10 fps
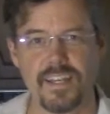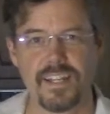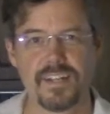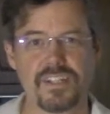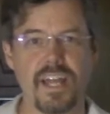
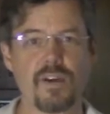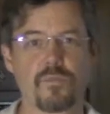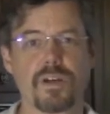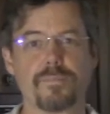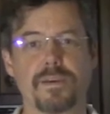Now tonight
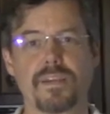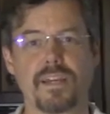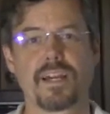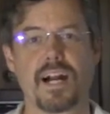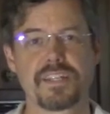we're going to be picking
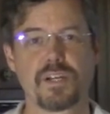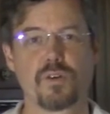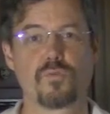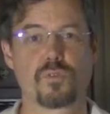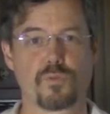a cocktail
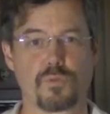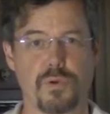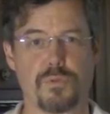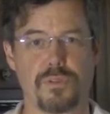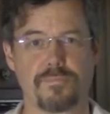for
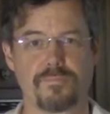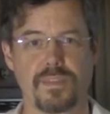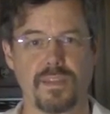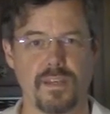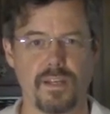Ruth.
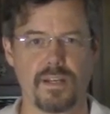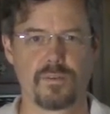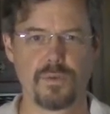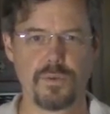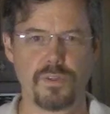
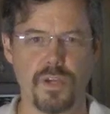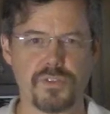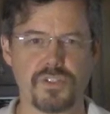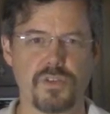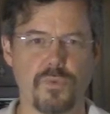Now, Ruth knows
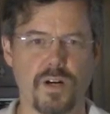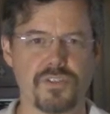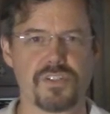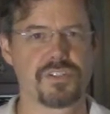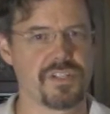what she
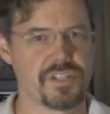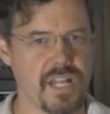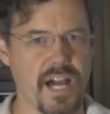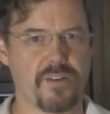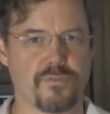wants and she's
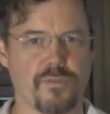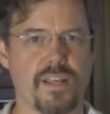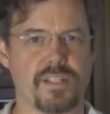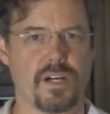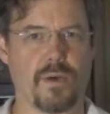not
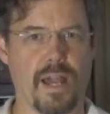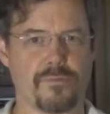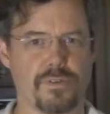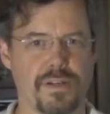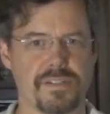afraid to go
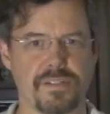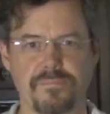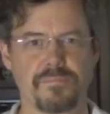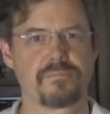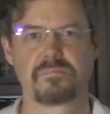after it.
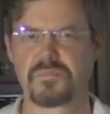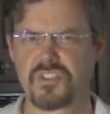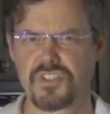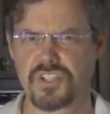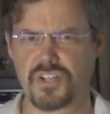
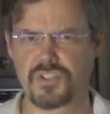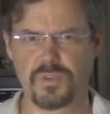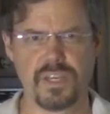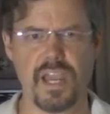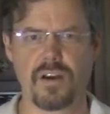She's also
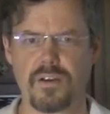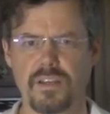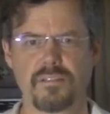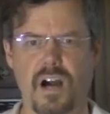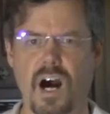
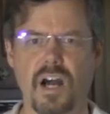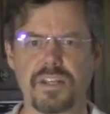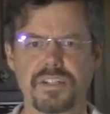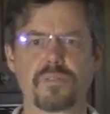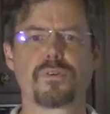caring,
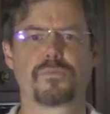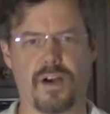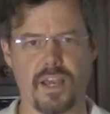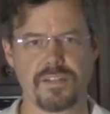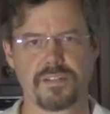honest, and
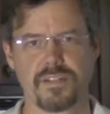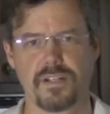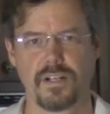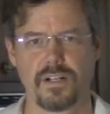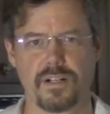refined.
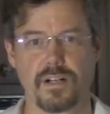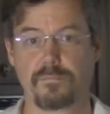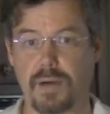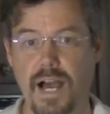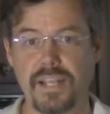Her
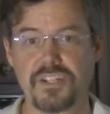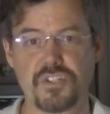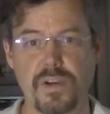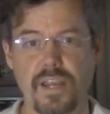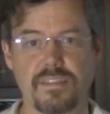combined
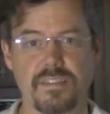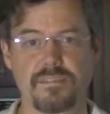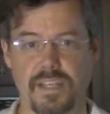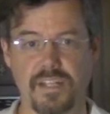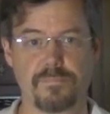strength,
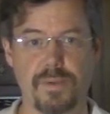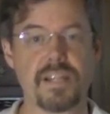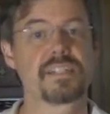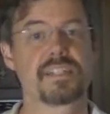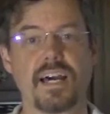
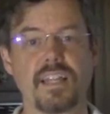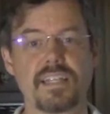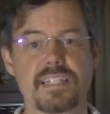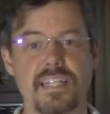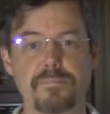independence, and
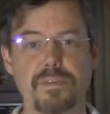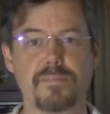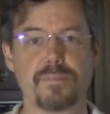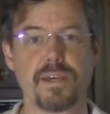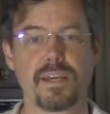elegance led me
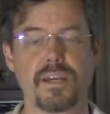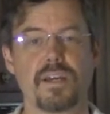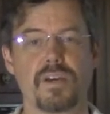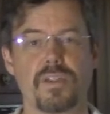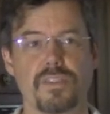to pick
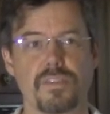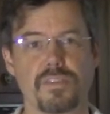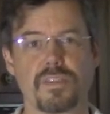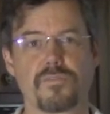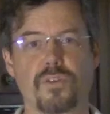
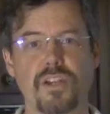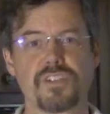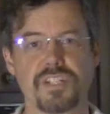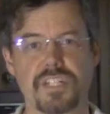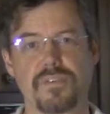the
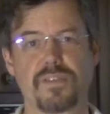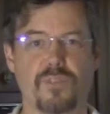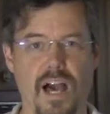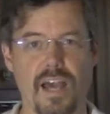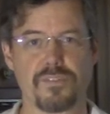French
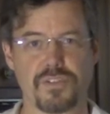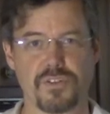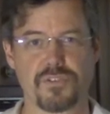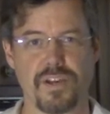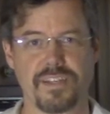75 as her
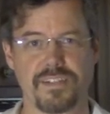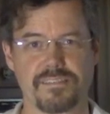drink.